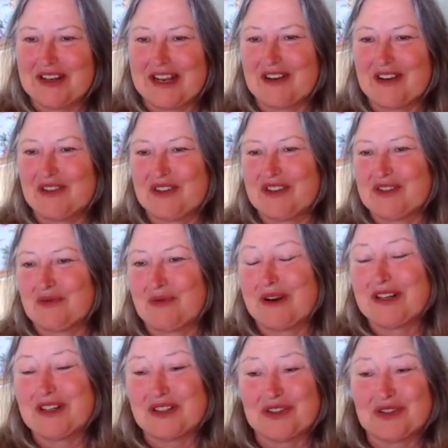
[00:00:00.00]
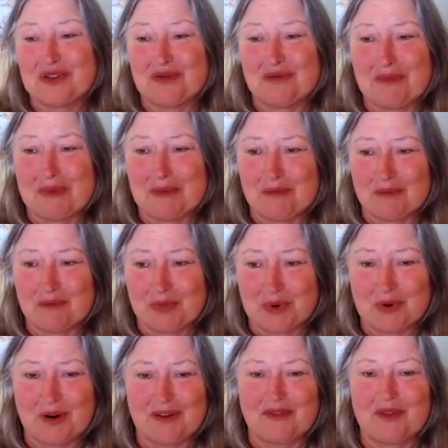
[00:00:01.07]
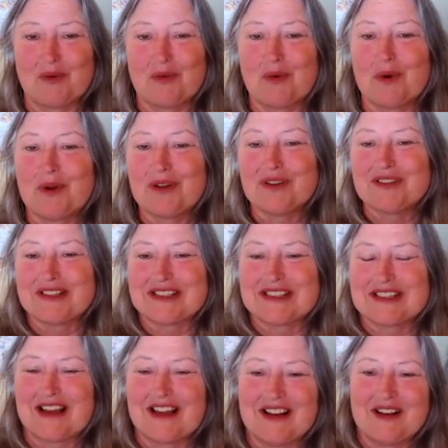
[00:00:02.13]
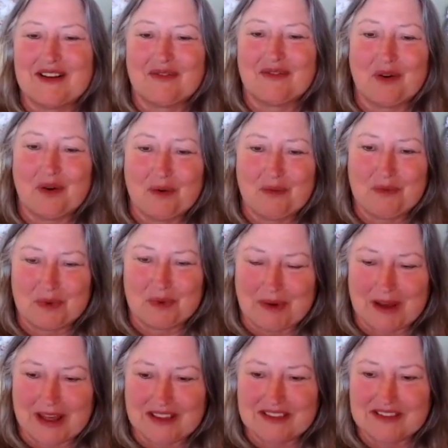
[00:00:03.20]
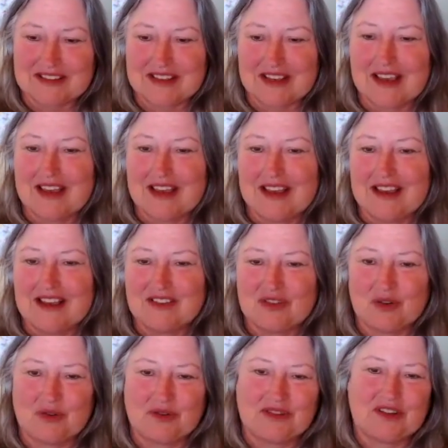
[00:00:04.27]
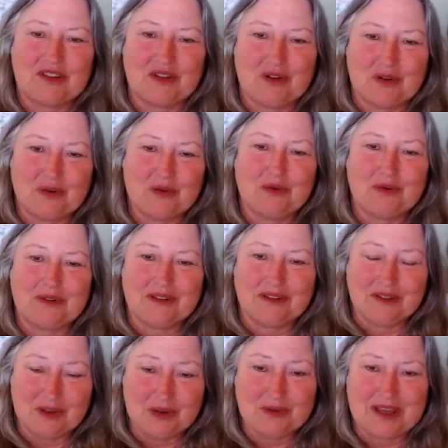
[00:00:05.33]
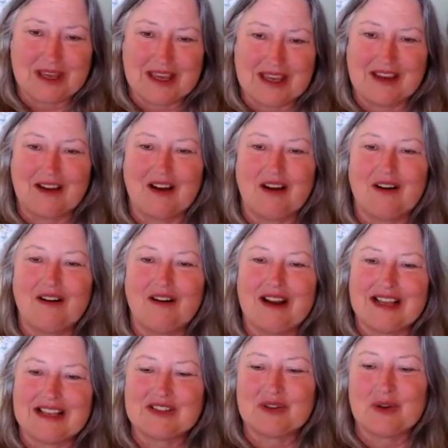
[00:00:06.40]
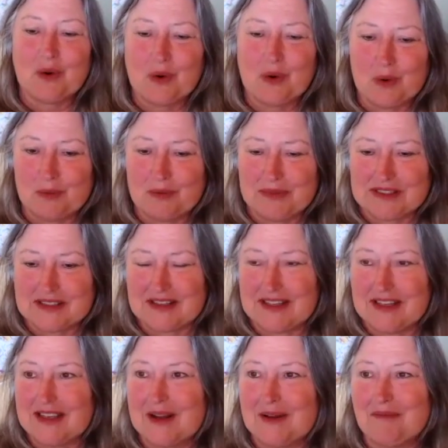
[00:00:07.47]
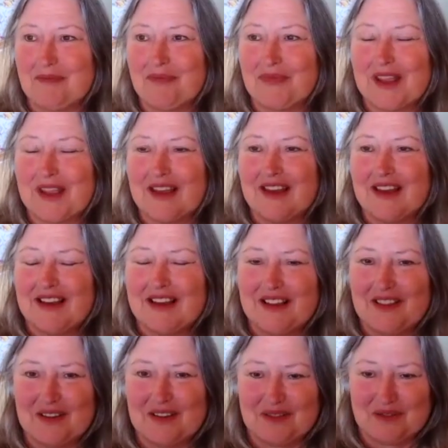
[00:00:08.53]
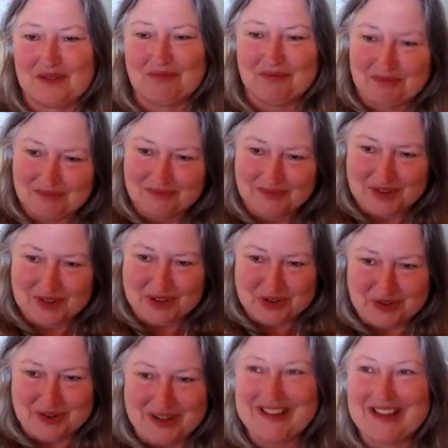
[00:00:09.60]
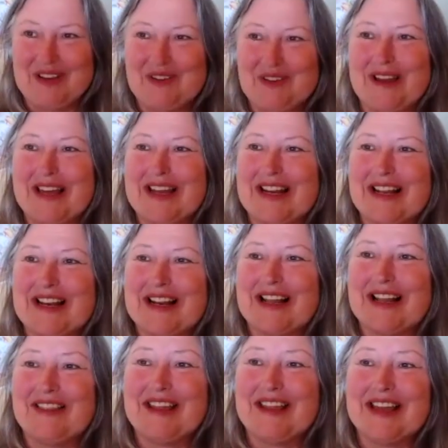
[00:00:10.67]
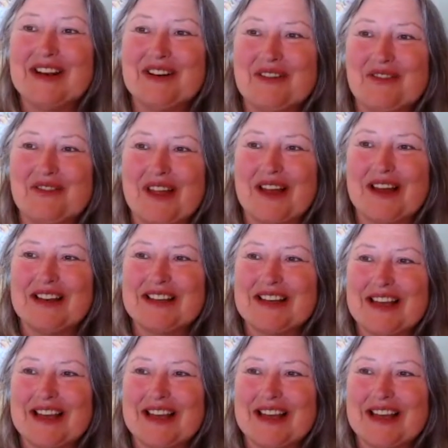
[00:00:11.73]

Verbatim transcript: Now she's a registered member of the Royal Society of Homeopaths. So it's U- UK RSHom is the um, the the degree that you get at, at the end of that.